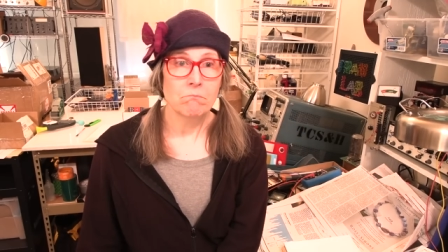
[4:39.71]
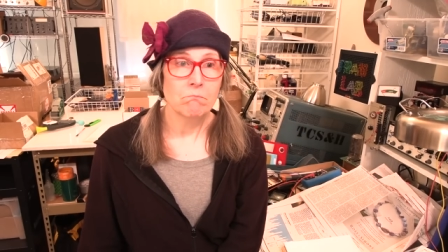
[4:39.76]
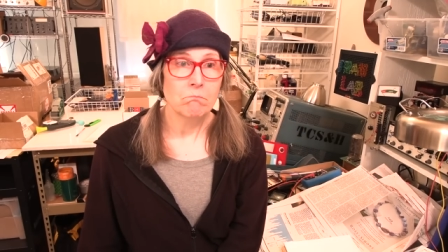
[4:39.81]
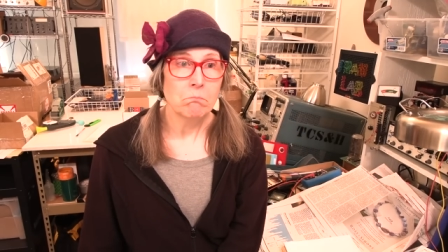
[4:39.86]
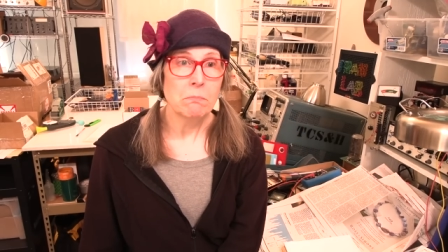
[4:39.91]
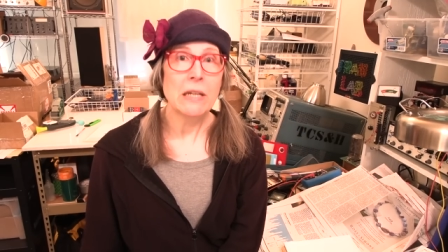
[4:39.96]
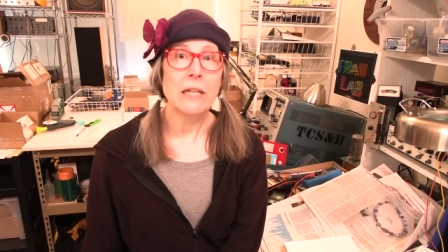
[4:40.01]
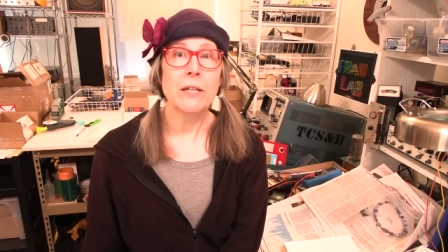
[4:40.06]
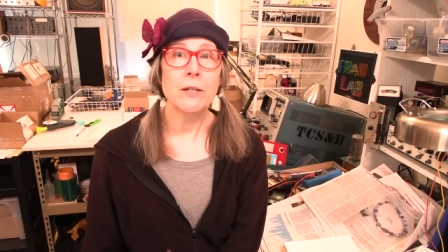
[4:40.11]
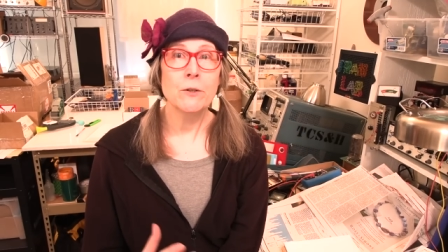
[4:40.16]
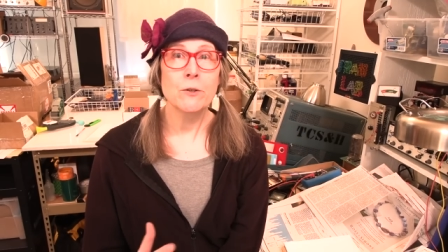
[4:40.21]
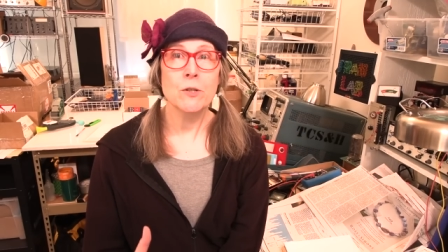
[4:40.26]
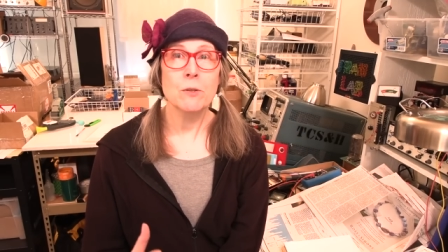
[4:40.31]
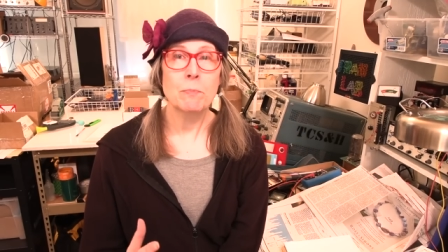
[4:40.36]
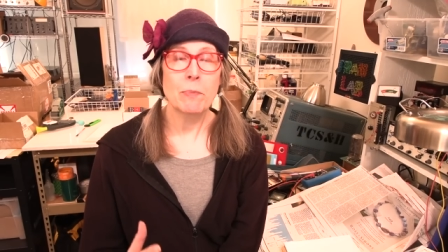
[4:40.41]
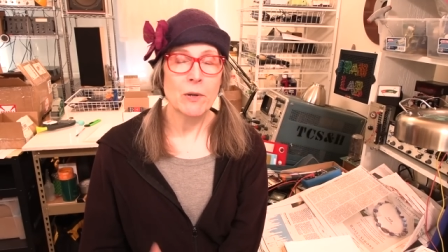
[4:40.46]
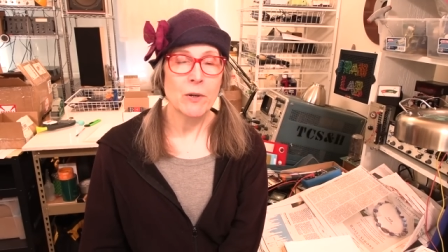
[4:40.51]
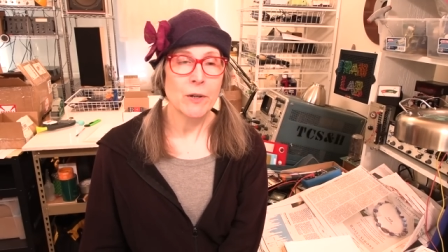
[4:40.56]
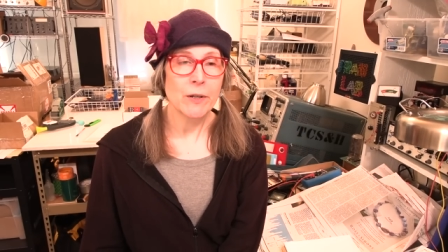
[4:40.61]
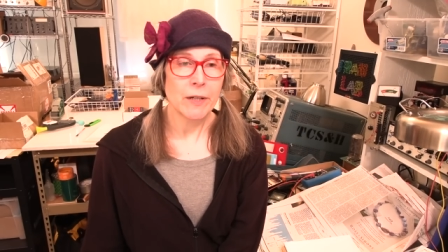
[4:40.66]
meteors
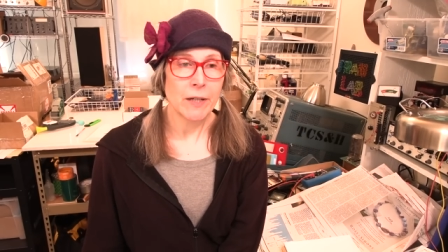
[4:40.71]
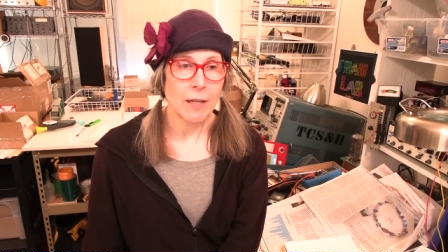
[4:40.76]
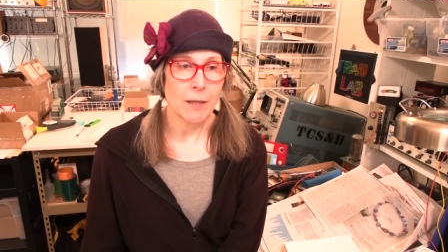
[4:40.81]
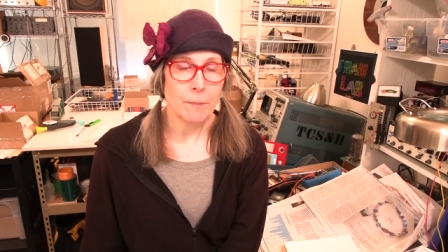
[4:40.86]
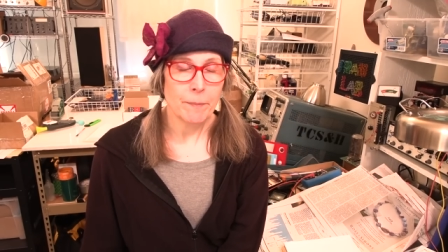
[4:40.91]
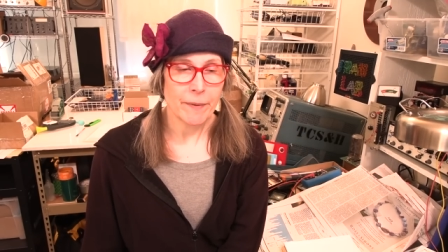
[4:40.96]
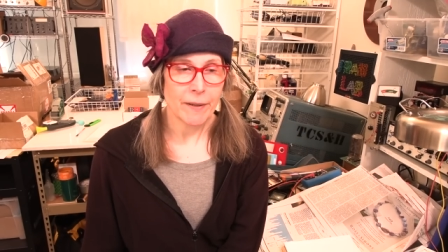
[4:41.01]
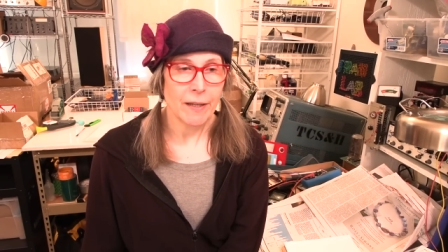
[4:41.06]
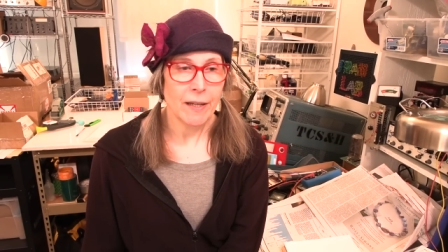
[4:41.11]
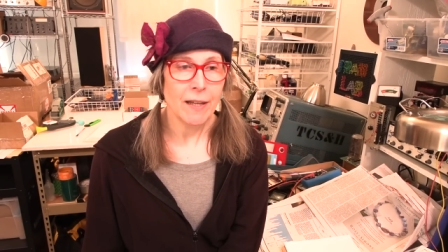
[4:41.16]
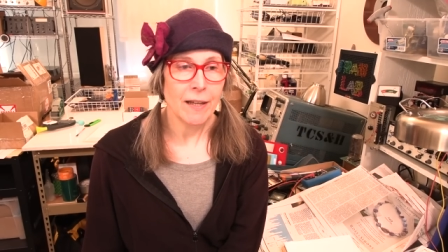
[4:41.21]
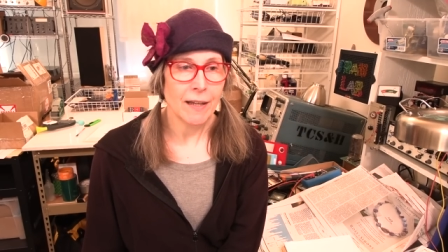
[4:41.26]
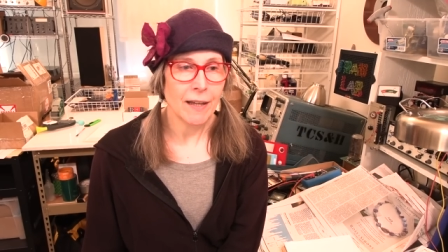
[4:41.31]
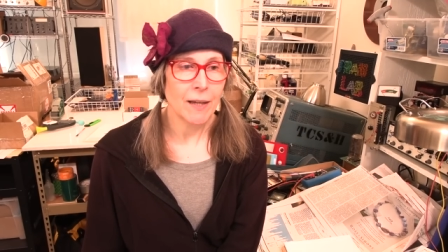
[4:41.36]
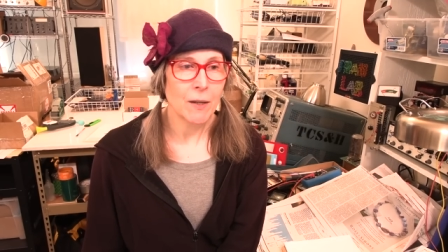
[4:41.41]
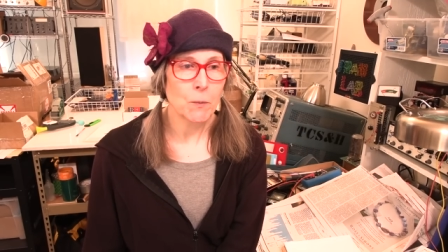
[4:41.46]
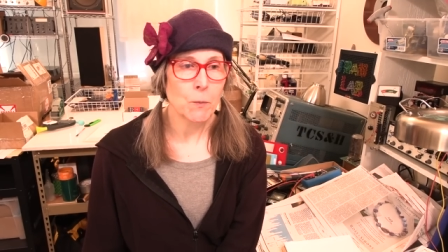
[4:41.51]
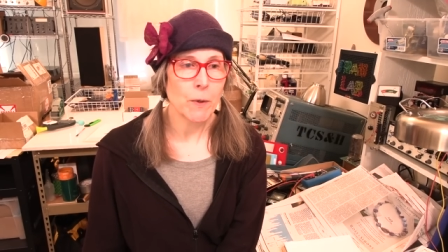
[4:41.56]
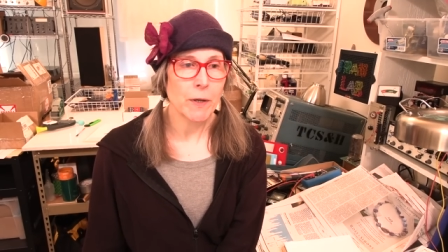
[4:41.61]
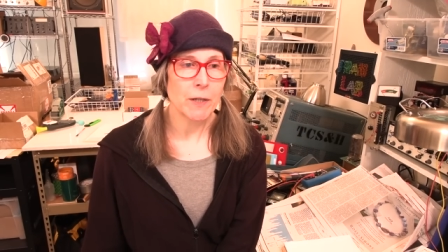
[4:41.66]
burn up
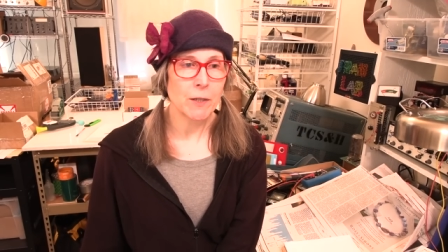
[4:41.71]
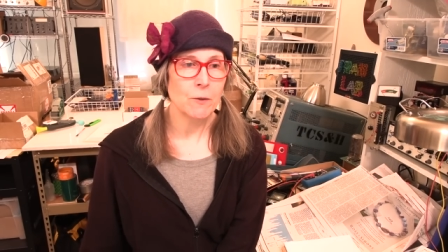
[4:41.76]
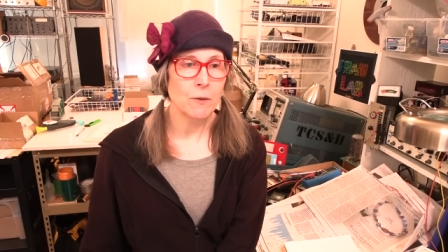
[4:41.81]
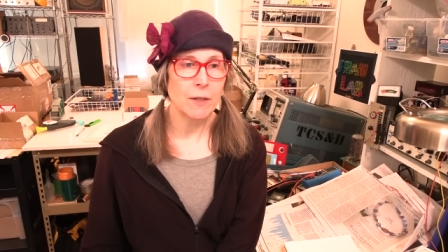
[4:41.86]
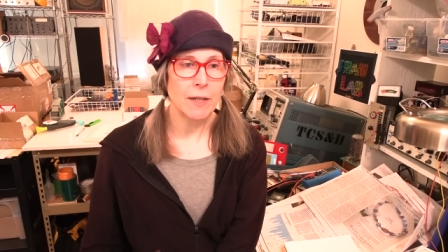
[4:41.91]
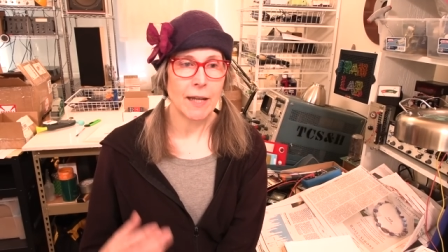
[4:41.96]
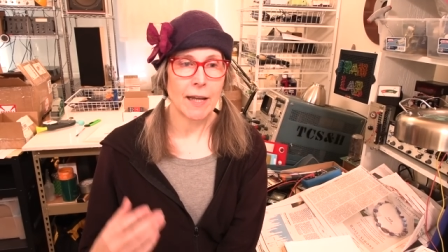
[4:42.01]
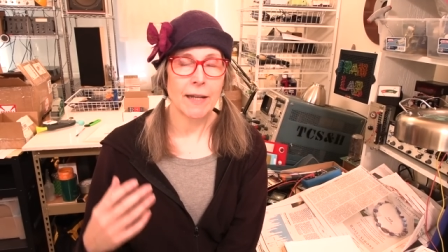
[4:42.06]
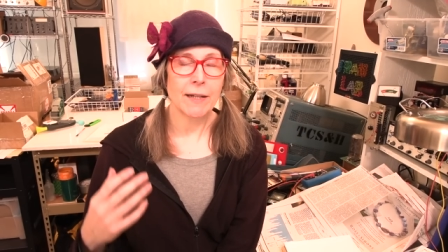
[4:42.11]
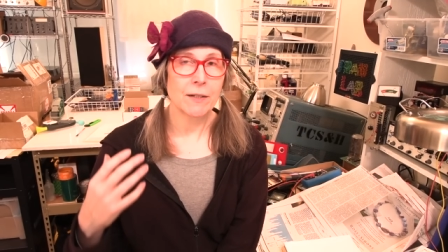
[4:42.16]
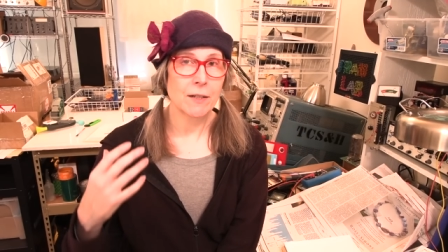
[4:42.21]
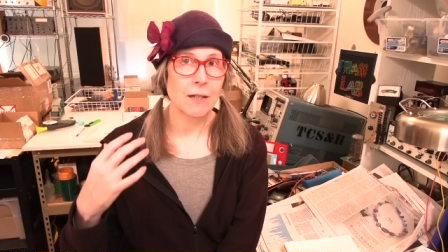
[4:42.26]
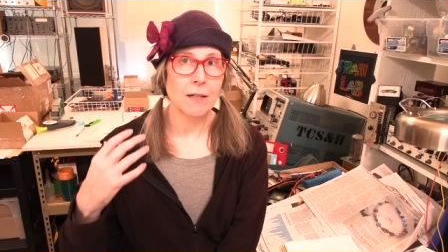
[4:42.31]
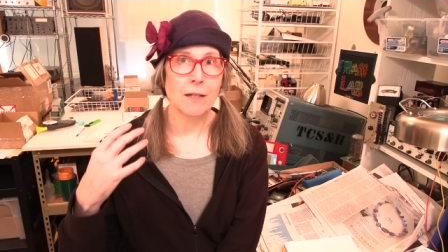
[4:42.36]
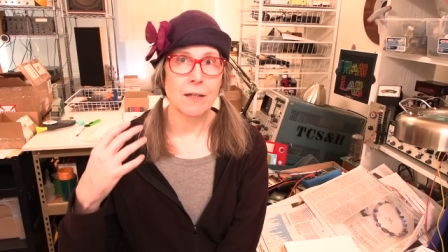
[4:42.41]
and where you get